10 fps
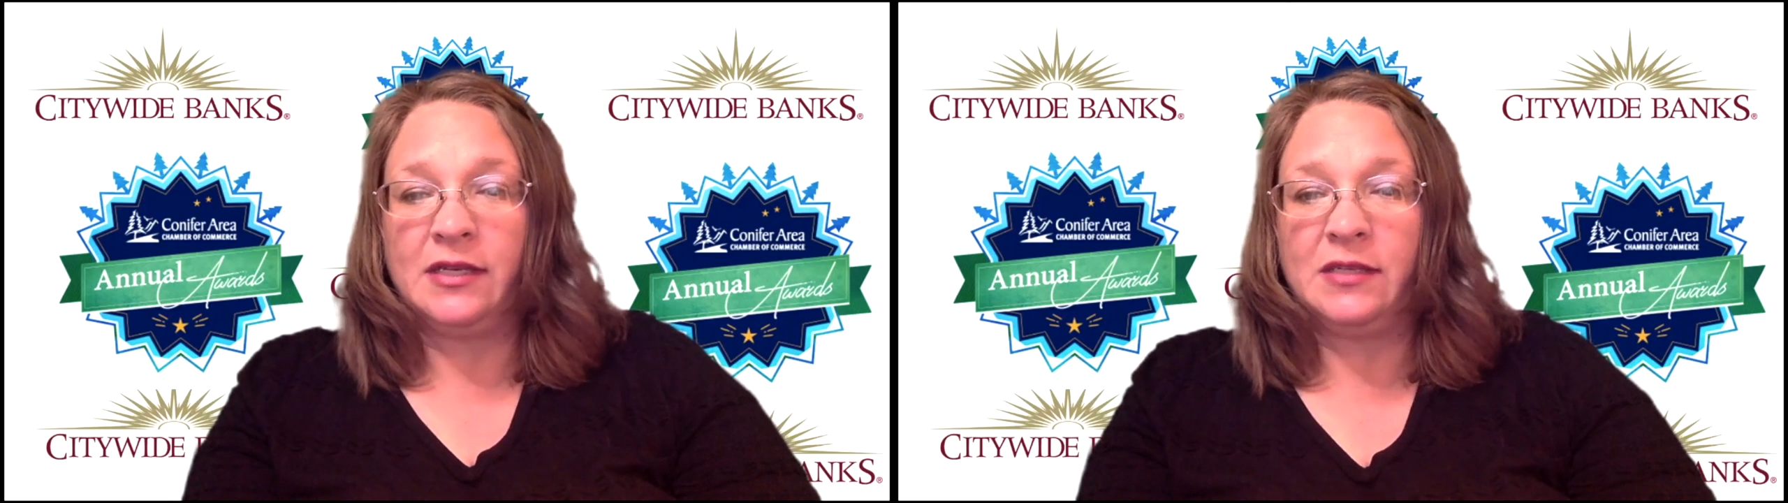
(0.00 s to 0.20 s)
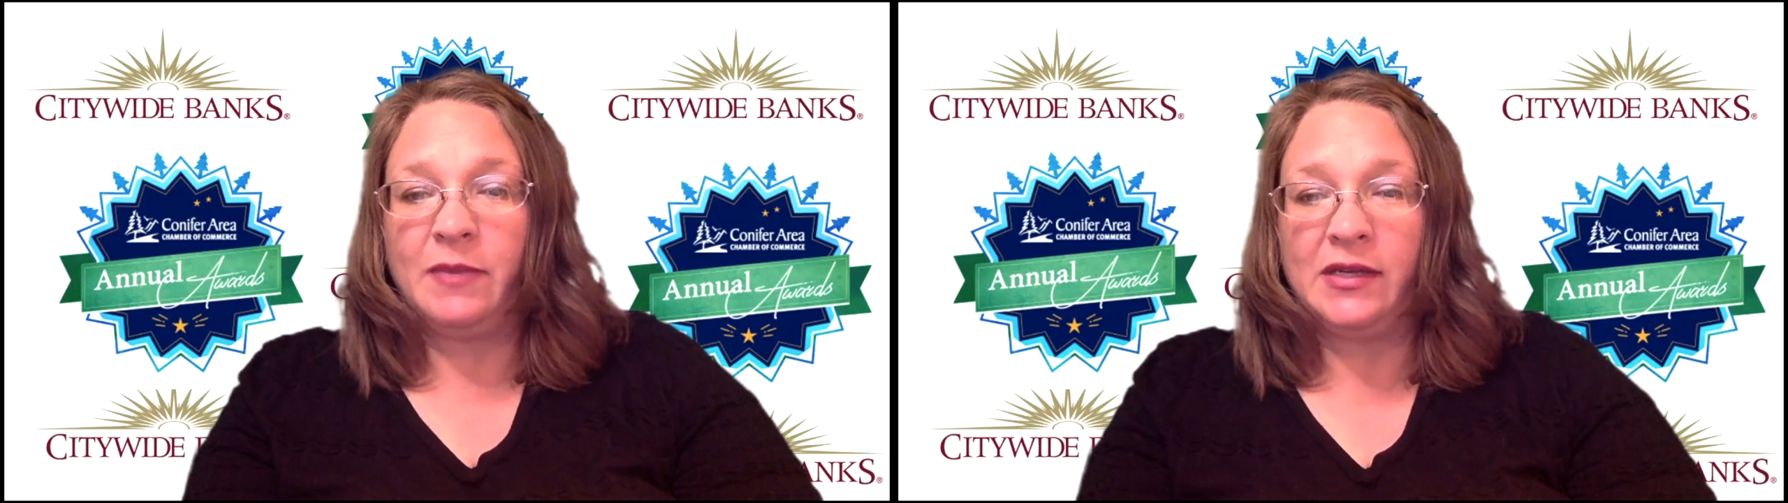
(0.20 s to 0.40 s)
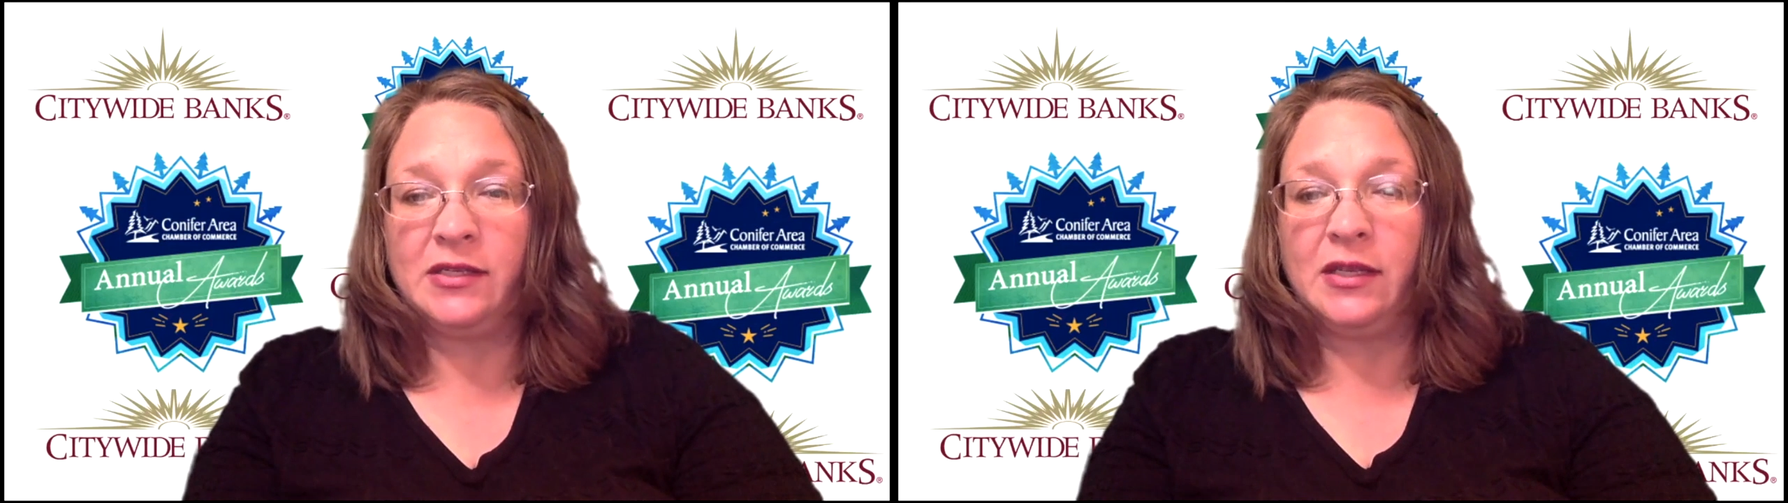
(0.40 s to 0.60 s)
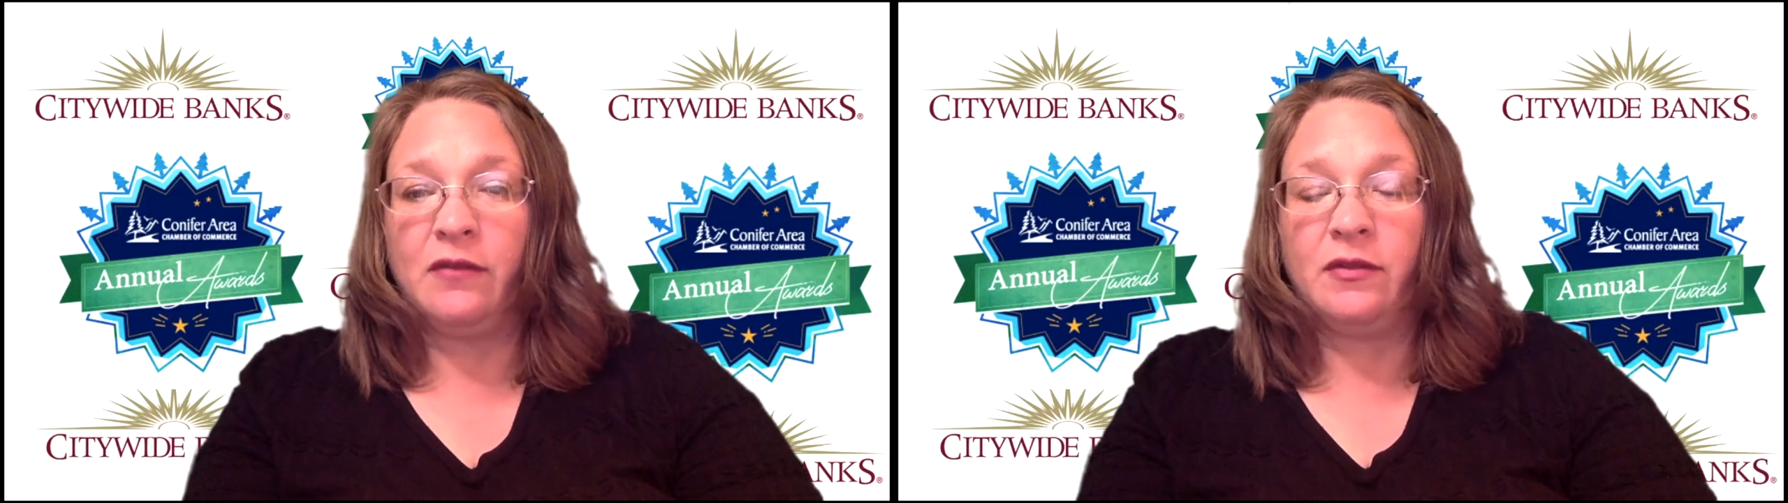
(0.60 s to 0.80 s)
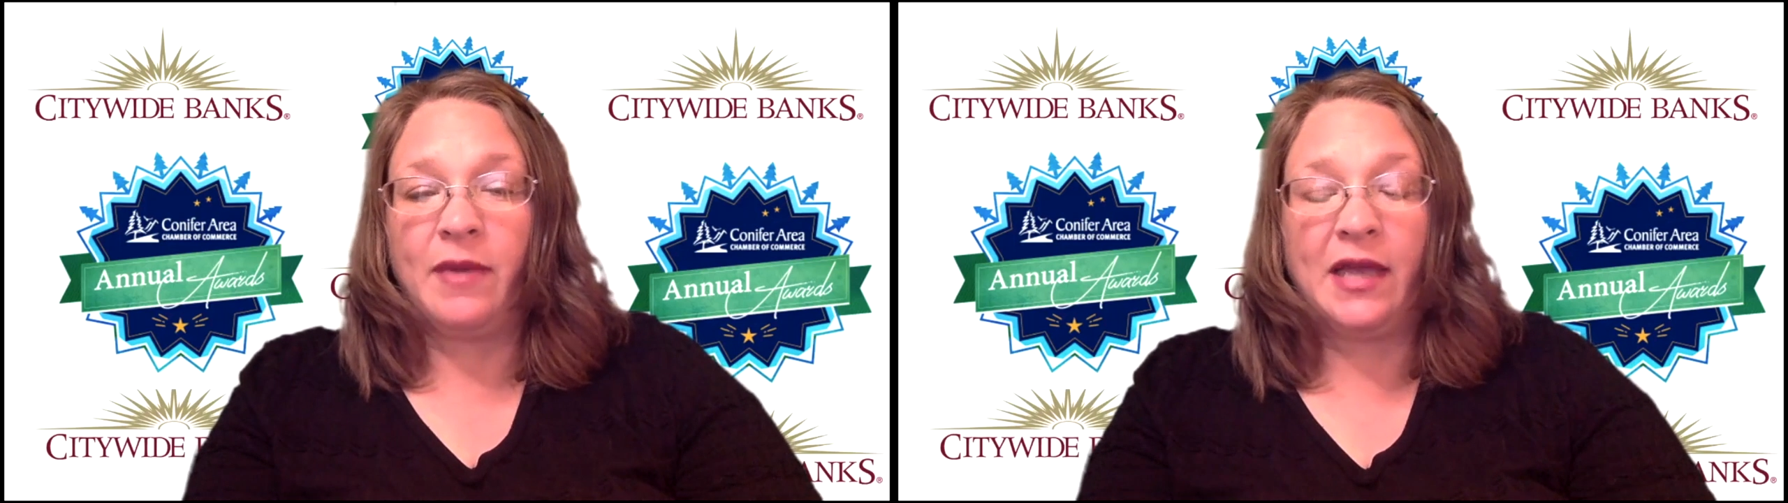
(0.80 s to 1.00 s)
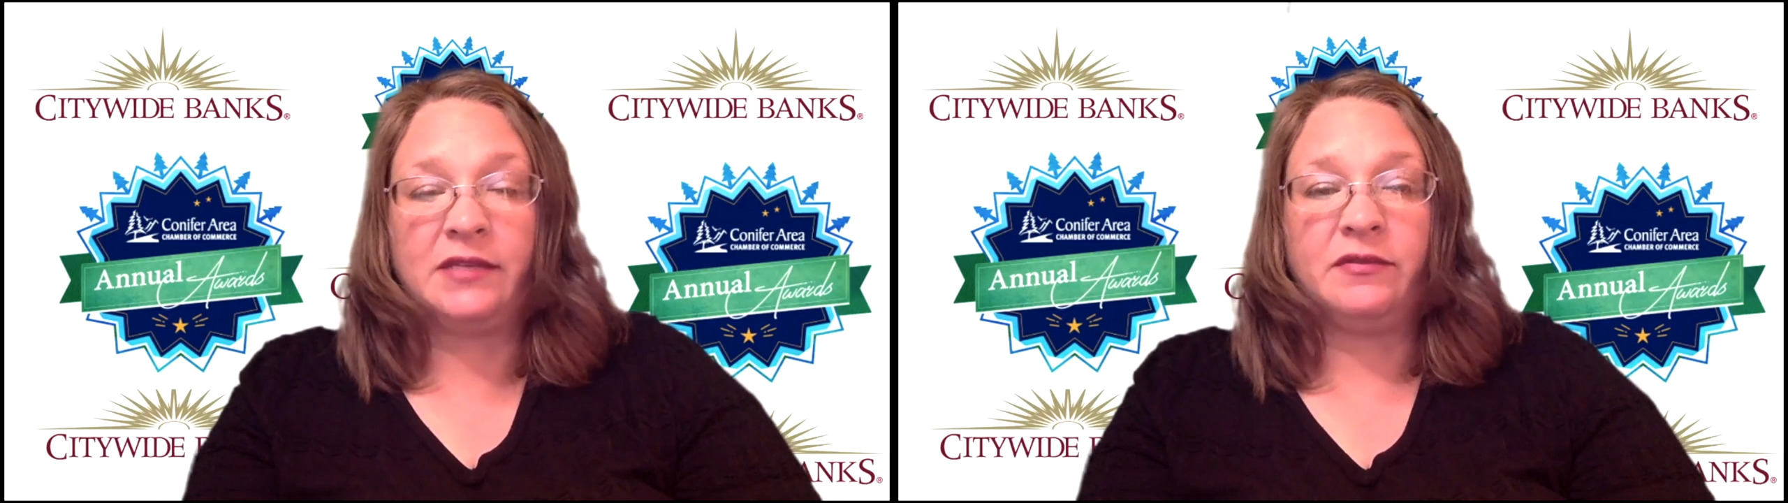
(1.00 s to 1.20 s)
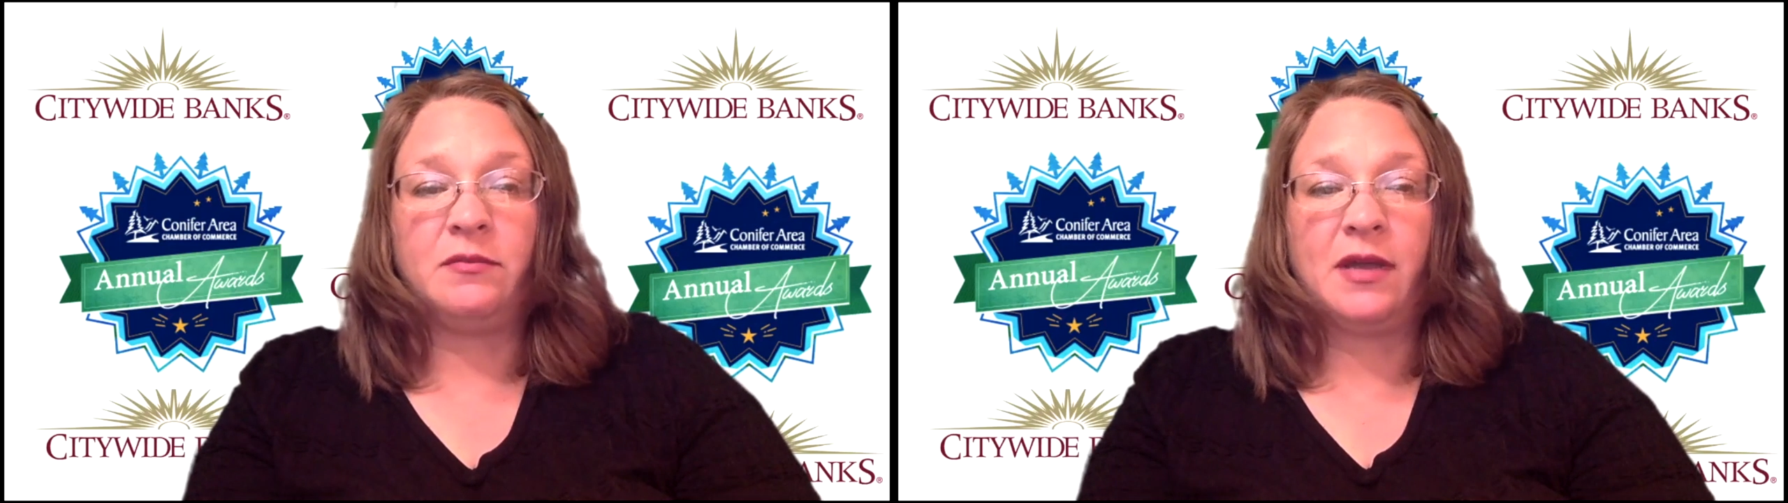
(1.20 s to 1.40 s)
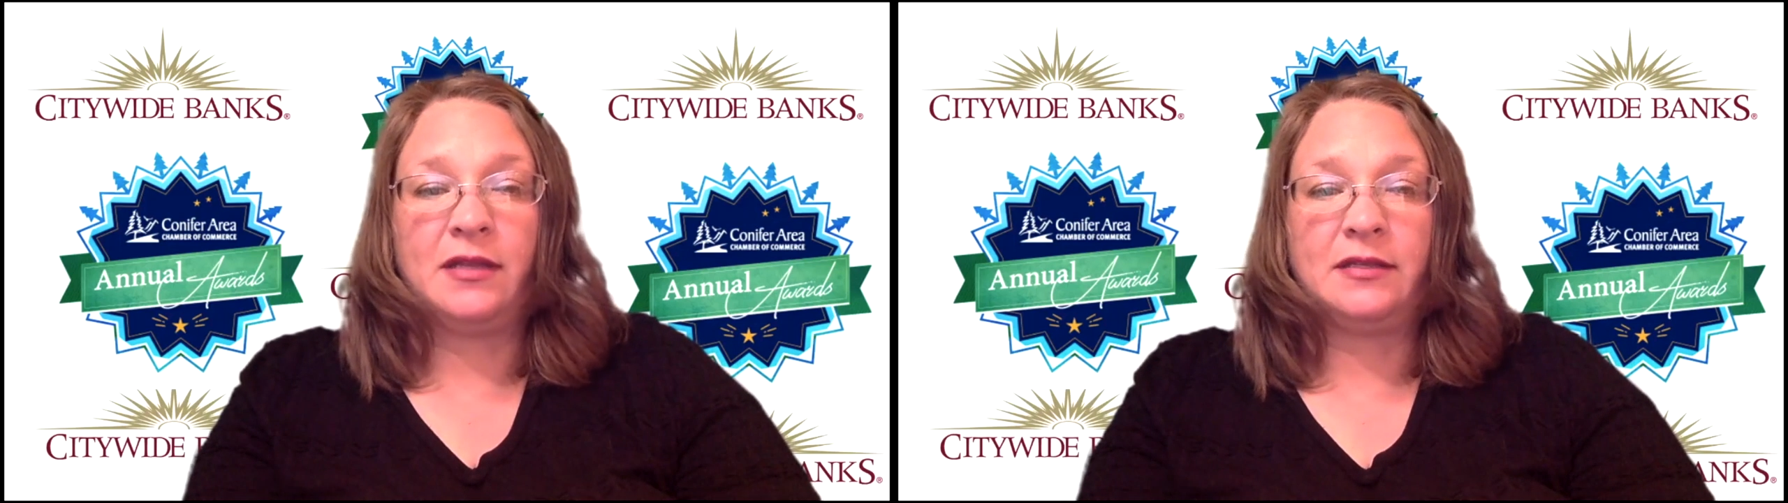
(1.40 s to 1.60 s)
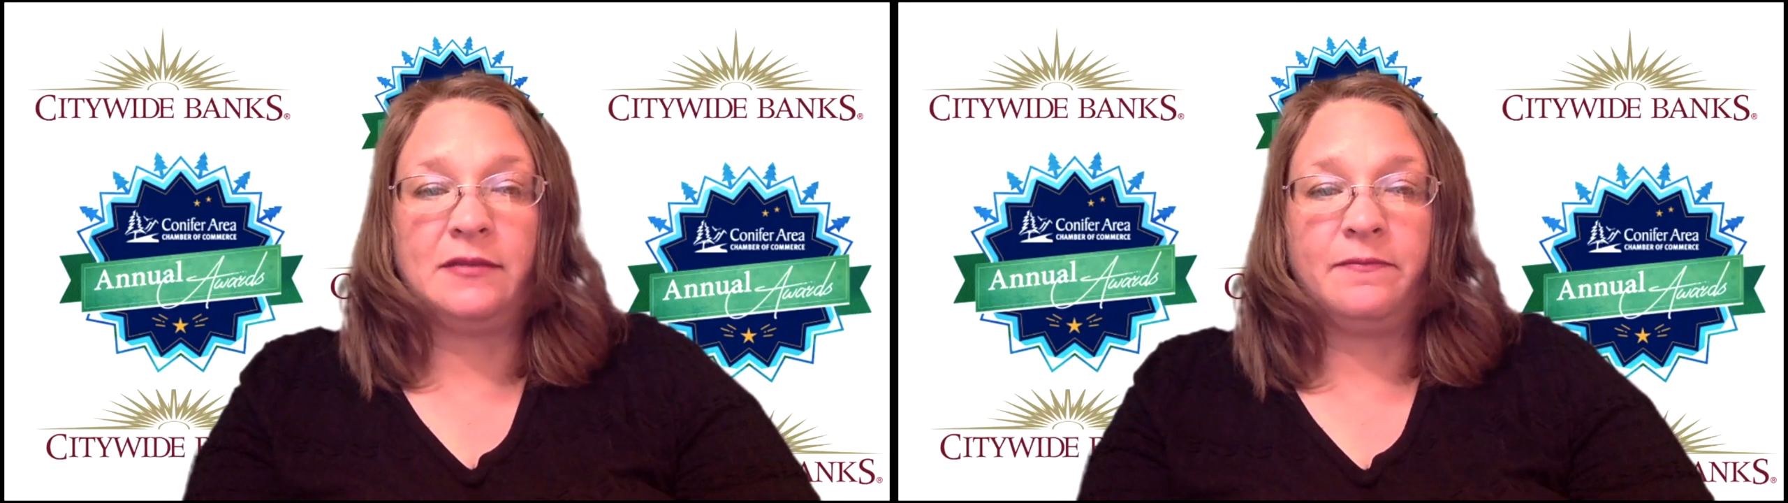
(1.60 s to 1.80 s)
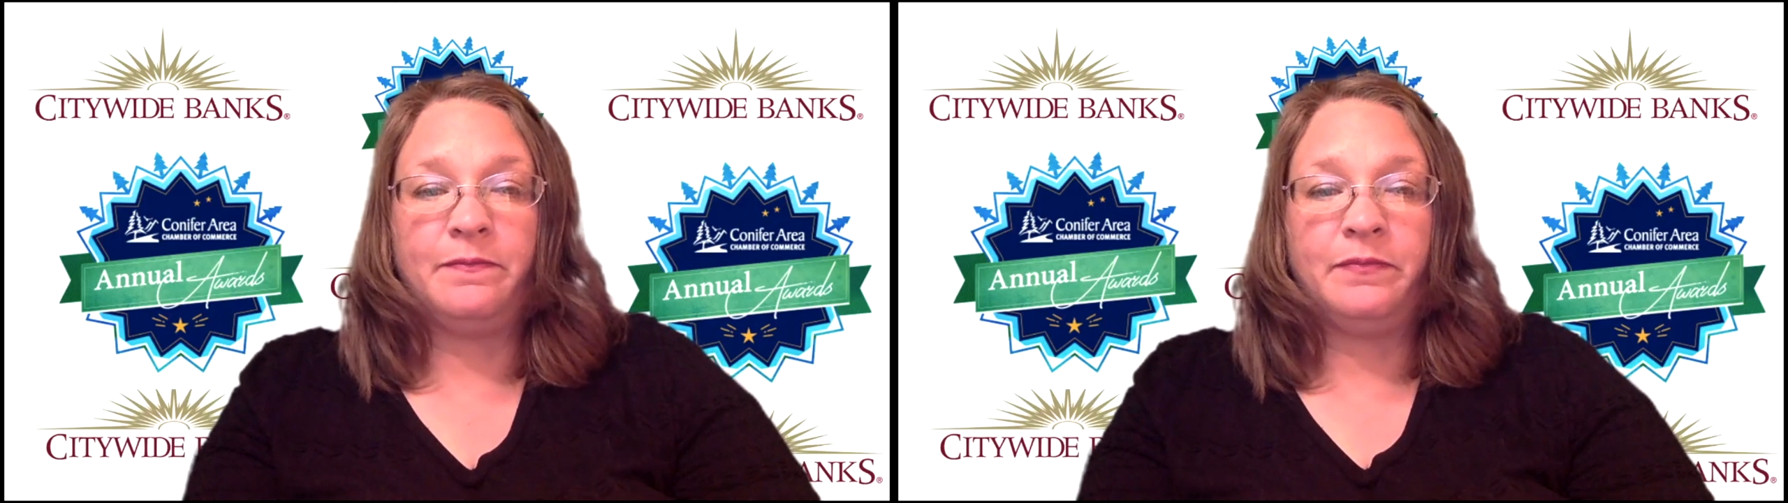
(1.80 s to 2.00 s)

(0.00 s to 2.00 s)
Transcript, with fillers: especially over the past few months.